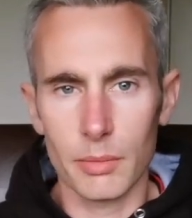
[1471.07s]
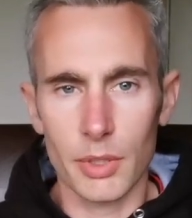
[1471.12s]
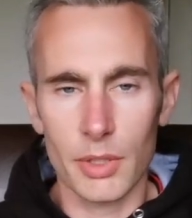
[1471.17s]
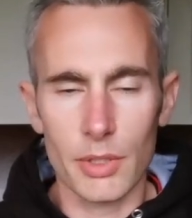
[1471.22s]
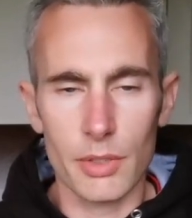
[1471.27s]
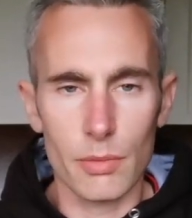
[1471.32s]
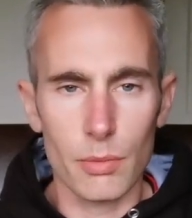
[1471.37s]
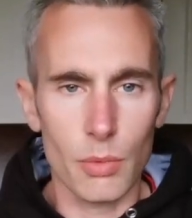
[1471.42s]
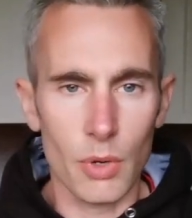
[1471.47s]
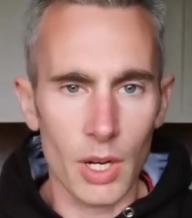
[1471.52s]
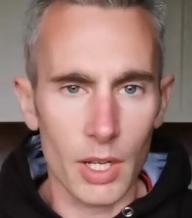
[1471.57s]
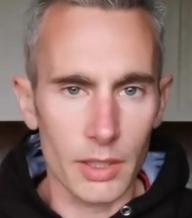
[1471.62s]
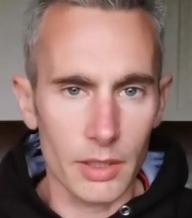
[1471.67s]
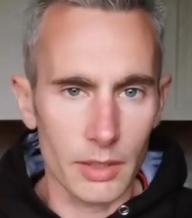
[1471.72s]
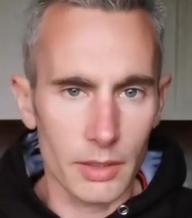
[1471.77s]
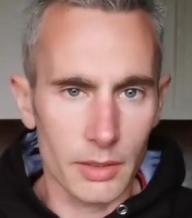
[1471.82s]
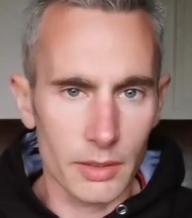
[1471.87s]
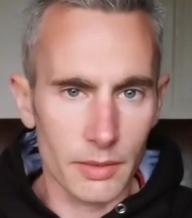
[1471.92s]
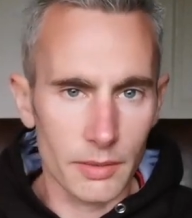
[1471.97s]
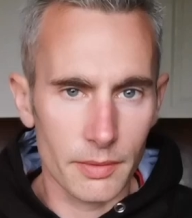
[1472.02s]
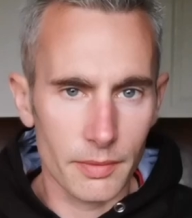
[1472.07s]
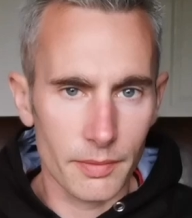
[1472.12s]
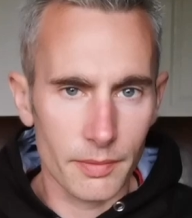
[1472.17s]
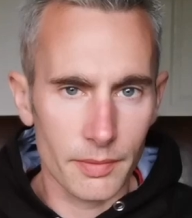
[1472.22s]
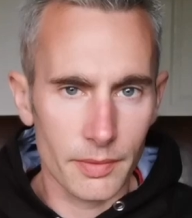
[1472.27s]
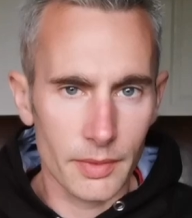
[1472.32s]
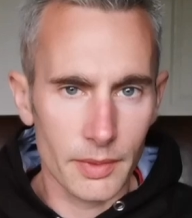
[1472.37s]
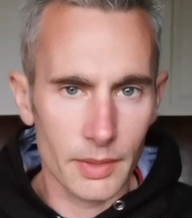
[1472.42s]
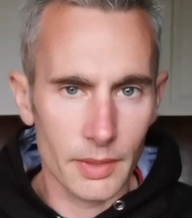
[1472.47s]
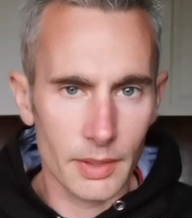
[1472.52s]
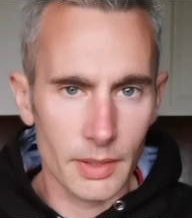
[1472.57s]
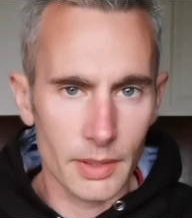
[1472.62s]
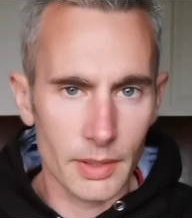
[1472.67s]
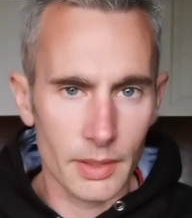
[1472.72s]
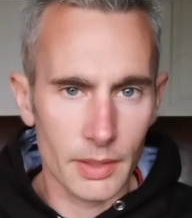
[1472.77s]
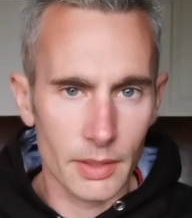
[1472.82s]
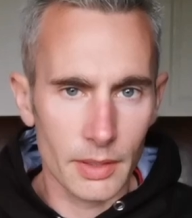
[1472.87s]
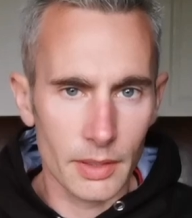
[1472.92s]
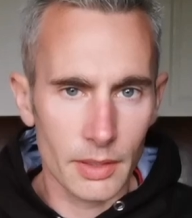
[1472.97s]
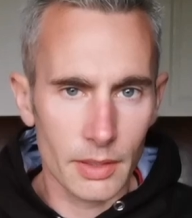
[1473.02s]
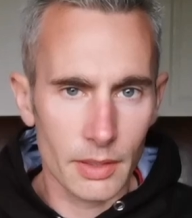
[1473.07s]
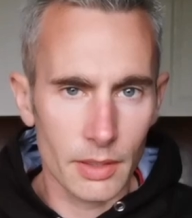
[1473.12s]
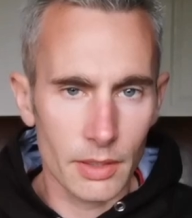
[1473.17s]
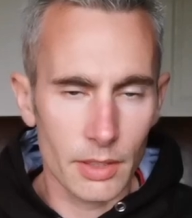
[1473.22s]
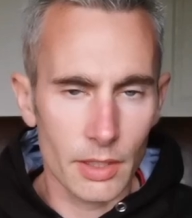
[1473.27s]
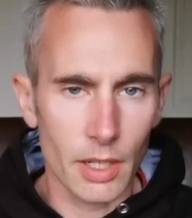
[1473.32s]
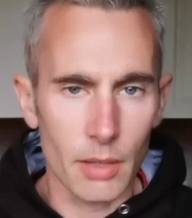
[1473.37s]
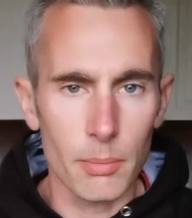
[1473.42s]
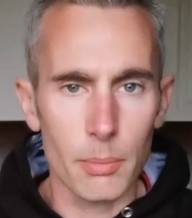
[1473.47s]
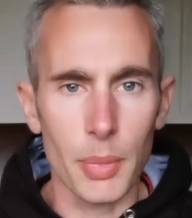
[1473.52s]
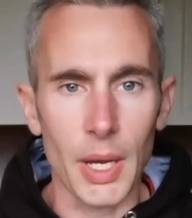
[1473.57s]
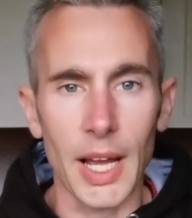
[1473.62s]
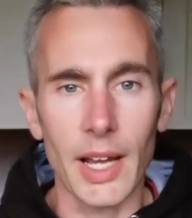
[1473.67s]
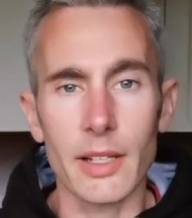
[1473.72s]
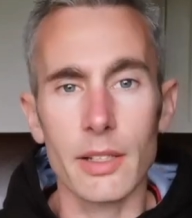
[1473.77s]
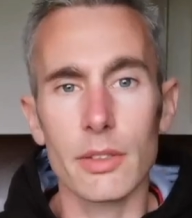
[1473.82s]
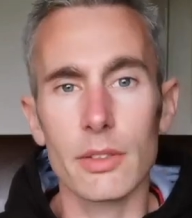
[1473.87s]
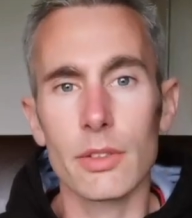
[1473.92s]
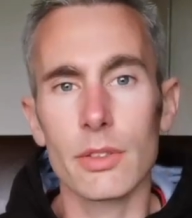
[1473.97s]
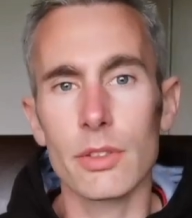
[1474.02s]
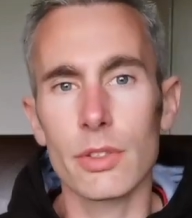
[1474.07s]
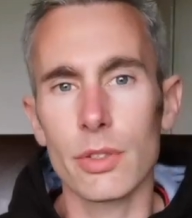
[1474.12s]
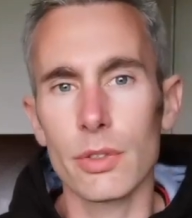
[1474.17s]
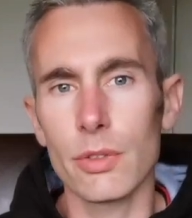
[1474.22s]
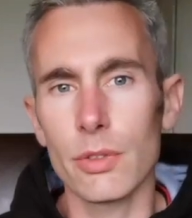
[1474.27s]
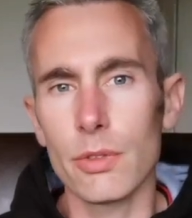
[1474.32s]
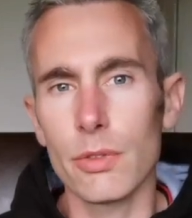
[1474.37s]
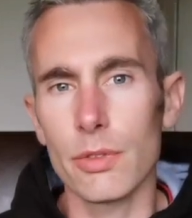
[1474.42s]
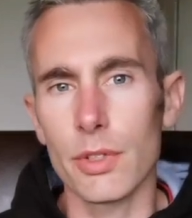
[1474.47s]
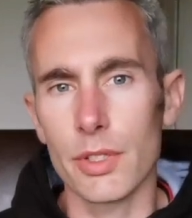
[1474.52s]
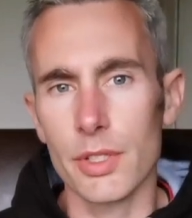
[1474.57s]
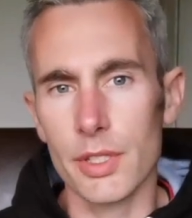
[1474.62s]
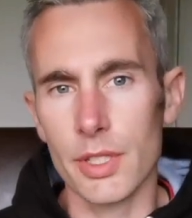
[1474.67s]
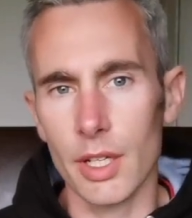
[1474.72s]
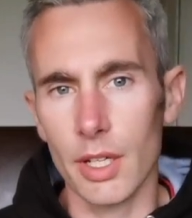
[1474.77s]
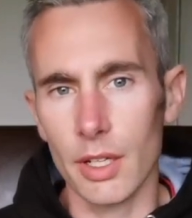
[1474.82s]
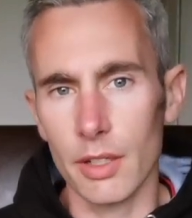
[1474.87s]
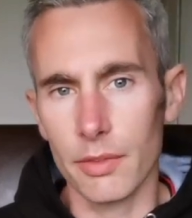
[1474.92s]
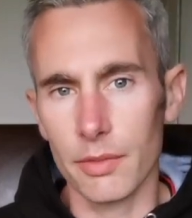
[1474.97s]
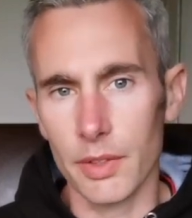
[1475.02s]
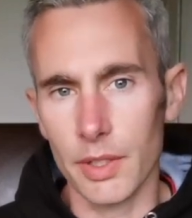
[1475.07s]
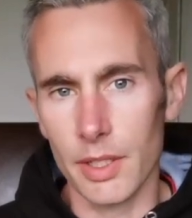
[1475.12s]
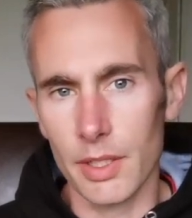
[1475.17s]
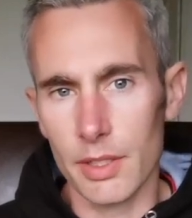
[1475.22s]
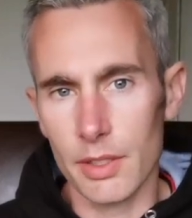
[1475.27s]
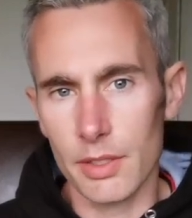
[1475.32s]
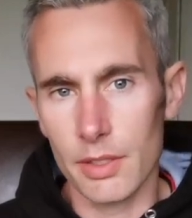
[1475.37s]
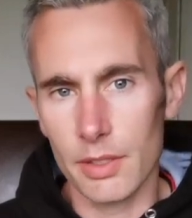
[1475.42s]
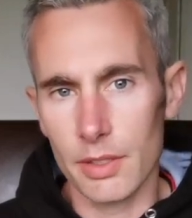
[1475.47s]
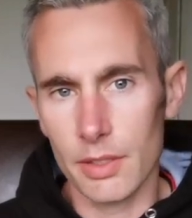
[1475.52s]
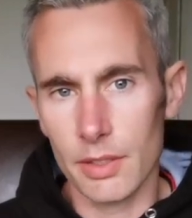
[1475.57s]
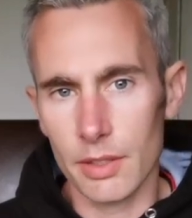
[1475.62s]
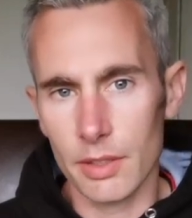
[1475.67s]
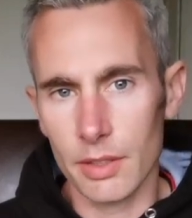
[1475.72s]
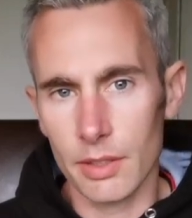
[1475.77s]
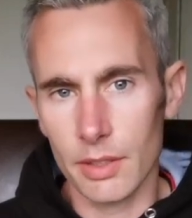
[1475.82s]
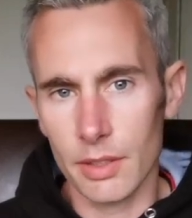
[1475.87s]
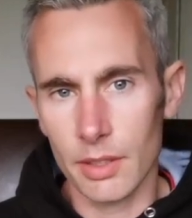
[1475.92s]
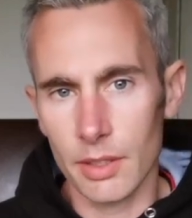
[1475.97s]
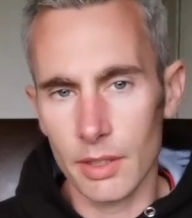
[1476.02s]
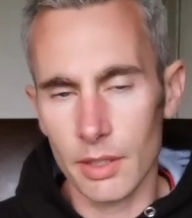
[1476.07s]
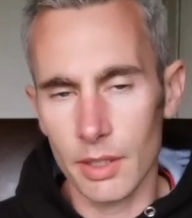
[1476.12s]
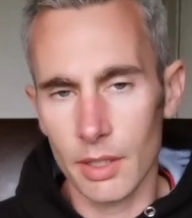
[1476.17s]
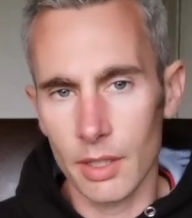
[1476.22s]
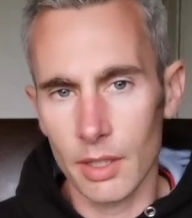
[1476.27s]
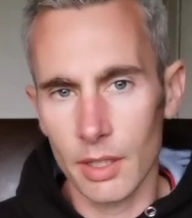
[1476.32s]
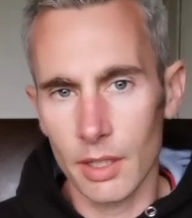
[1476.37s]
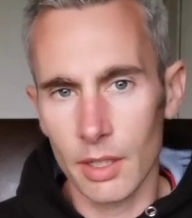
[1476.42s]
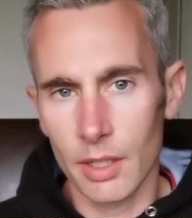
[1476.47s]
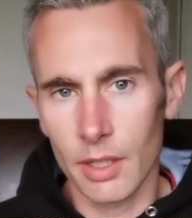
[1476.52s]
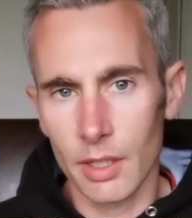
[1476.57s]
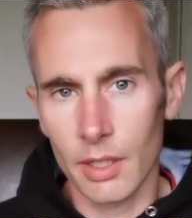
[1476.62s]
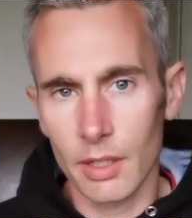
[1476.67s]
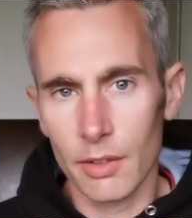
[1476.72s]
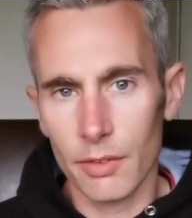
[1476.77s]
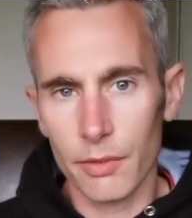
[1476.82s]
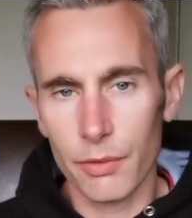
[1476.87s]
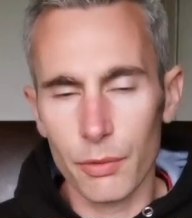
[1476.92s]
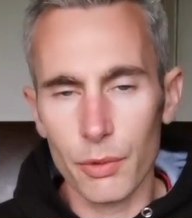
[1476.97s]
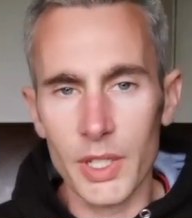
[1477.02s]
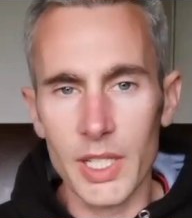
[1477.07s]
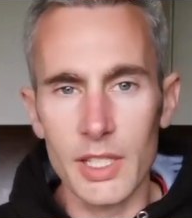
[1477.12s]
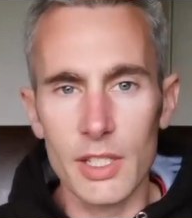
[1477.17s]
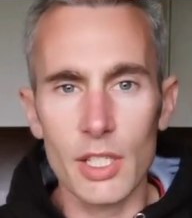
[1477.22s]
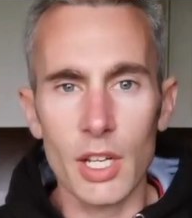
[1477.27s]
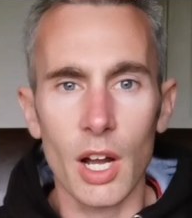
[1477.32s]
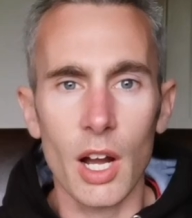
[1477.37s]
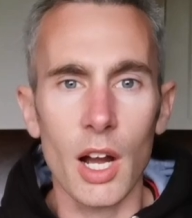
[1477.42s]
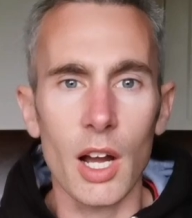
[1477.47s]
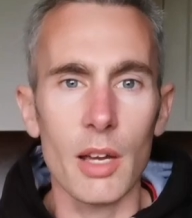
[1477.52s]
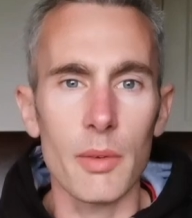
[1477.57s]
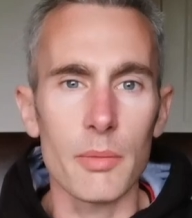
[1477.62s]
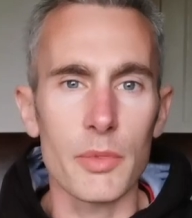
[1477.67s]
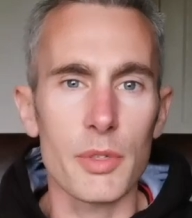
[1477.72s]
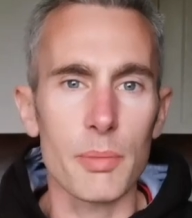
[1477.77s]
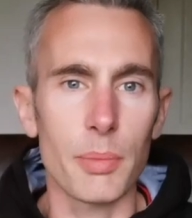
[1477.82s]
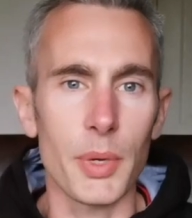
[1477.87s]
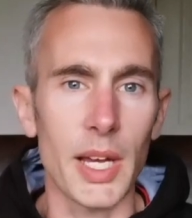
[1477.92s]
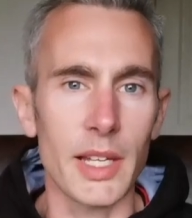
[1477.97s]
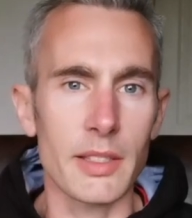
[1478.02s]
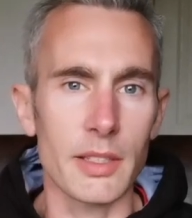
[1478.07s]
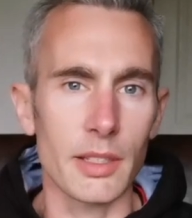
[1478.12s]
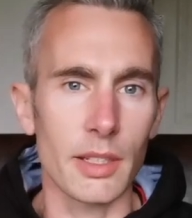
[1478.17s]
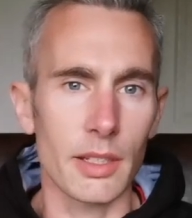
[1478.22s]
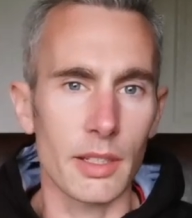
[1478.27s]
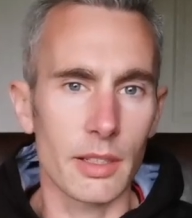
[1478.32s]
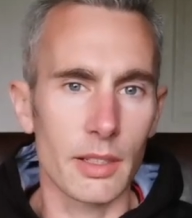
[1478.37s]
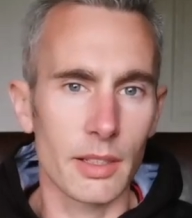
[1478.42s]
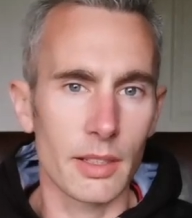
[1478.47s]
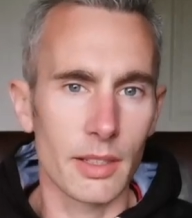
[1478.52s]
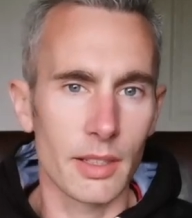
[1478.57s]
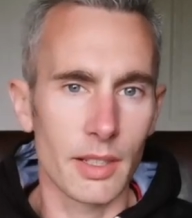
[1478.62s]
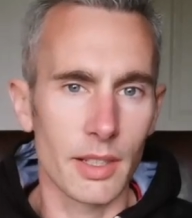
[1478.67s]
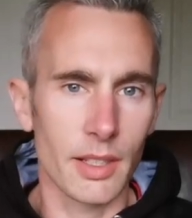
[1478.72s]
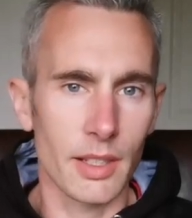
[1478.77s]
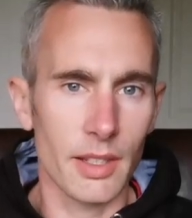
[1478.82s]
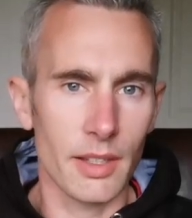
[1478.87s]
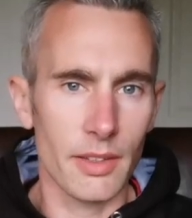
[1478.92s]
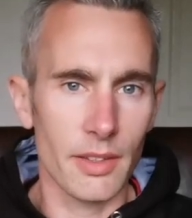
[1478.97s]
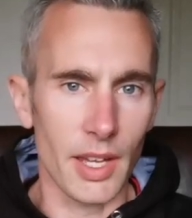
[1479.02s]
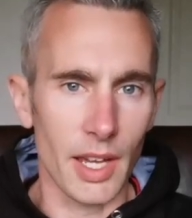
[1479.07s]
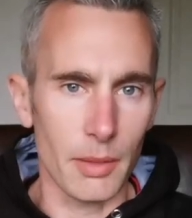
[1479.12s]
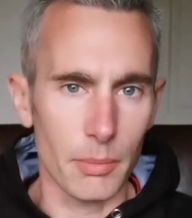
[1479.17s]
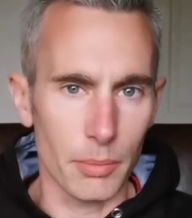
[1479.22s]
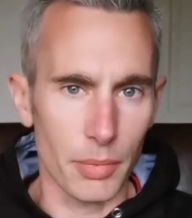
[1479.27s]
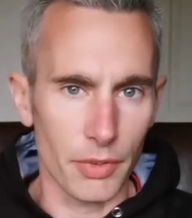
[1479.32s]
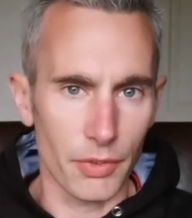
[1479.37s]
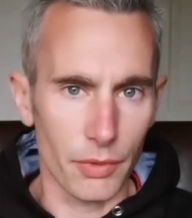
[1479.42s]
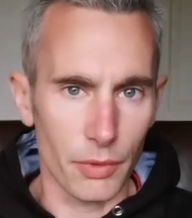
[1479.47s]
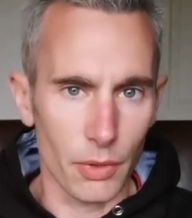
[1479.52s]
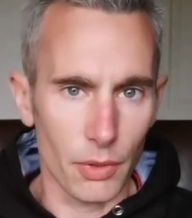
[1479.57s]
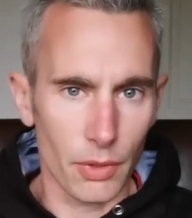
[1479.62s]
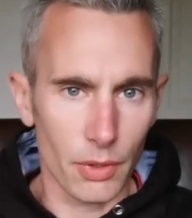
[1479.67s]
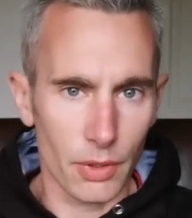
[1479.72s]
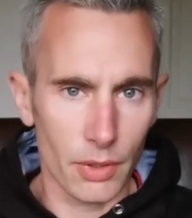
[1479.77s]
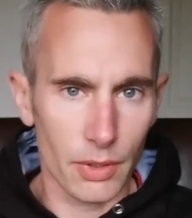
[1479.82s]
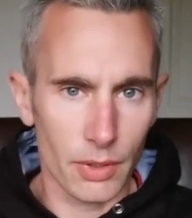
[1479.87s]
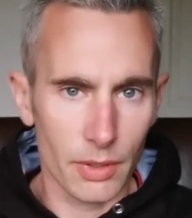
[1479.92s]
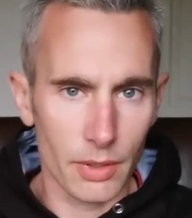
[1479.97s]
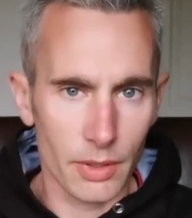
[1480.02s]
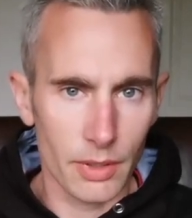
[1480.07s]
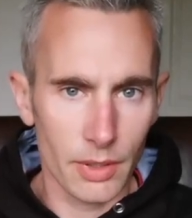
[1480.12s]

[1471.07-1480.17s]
Because 1 can come back to the surface 3 times better than before.